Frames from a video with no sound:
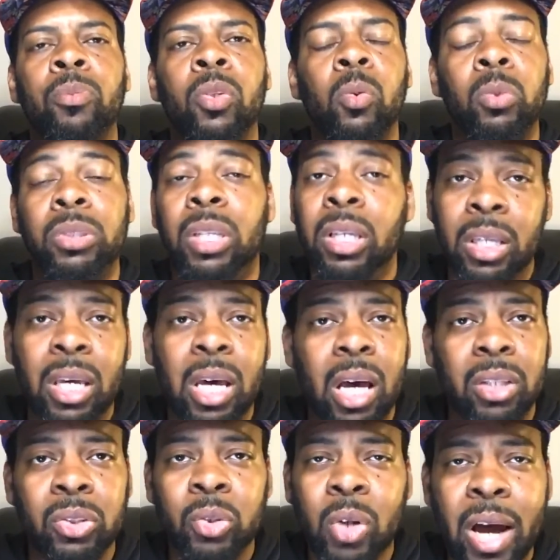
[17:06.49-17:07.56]
Would any of
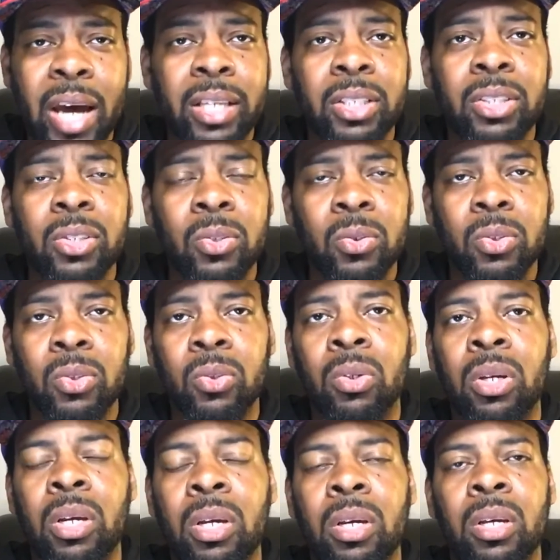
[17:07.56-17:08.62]
y'all try a susu?
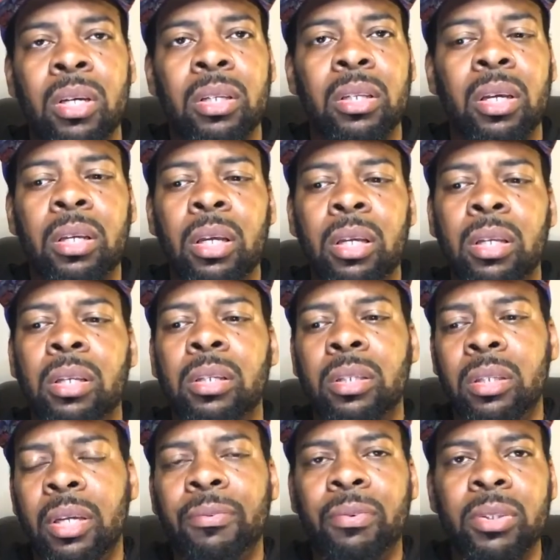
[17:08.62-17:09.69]
And the
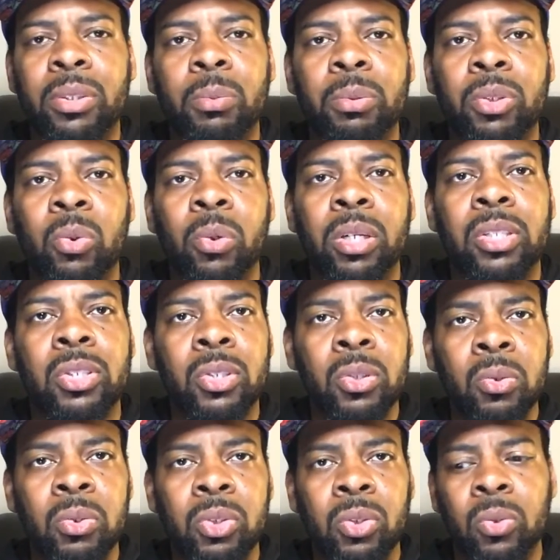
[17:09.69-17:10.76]
difference between a
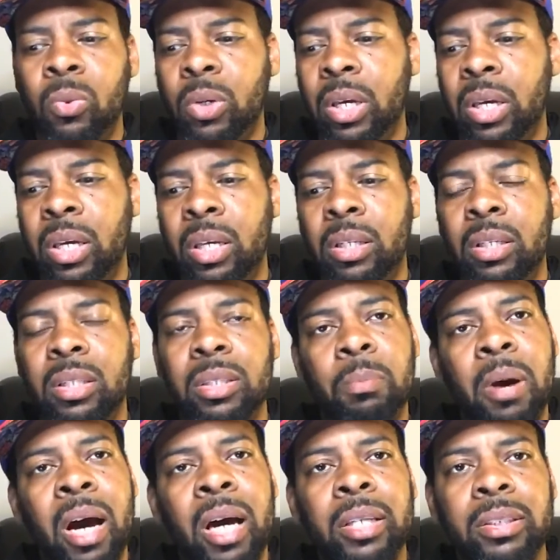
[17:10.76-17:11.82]
susu and this
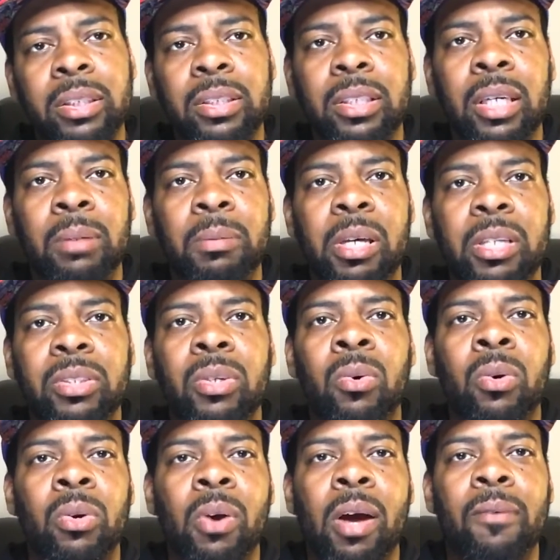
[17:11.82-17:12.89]
Ponzi scheme that's
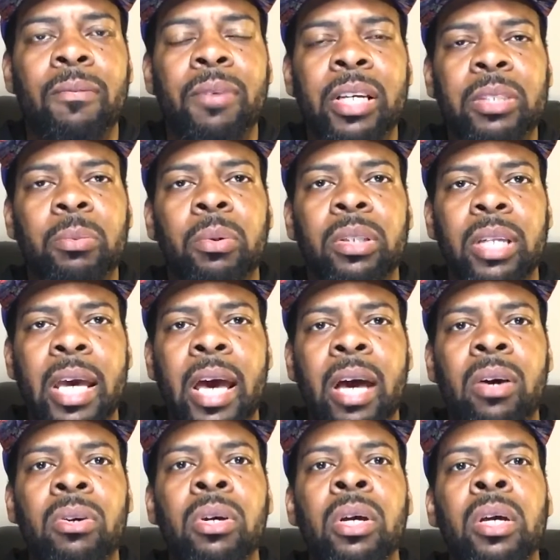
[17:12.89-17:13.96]
going around Facebook
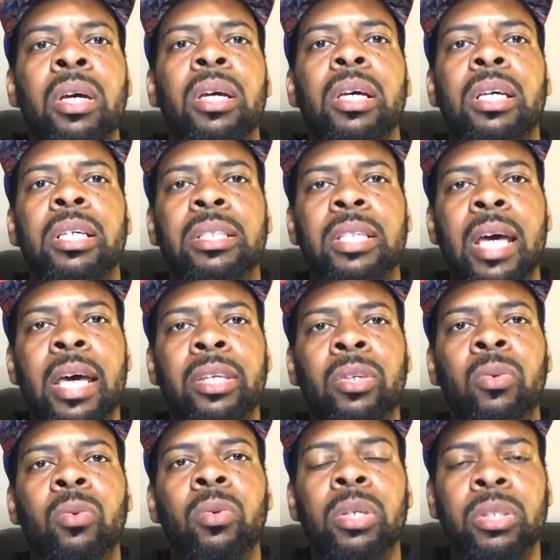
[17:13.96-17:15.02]
now is that
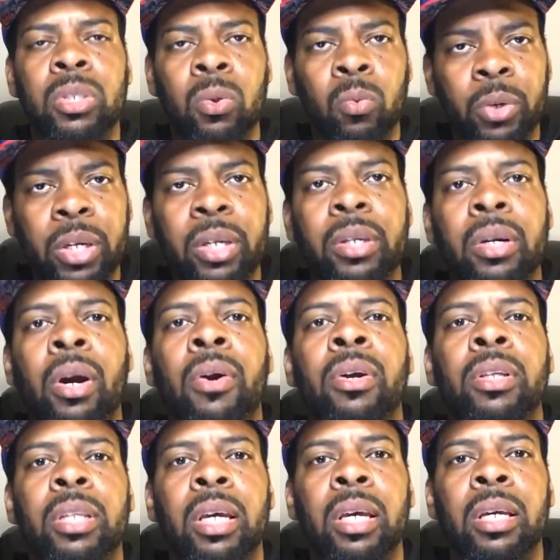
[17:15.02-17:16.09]
it's a
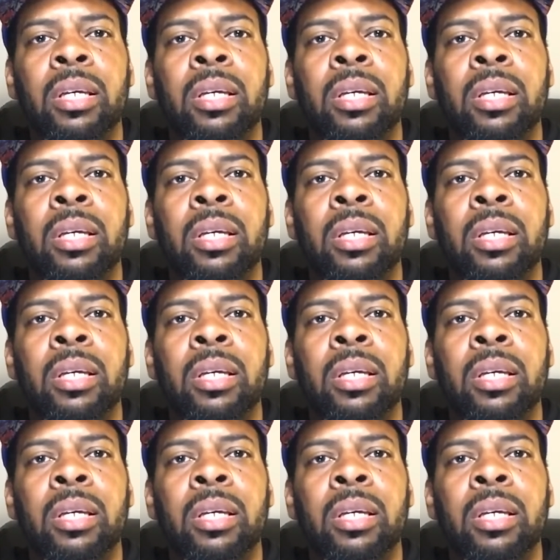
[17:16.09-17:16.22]
reoccurring thing.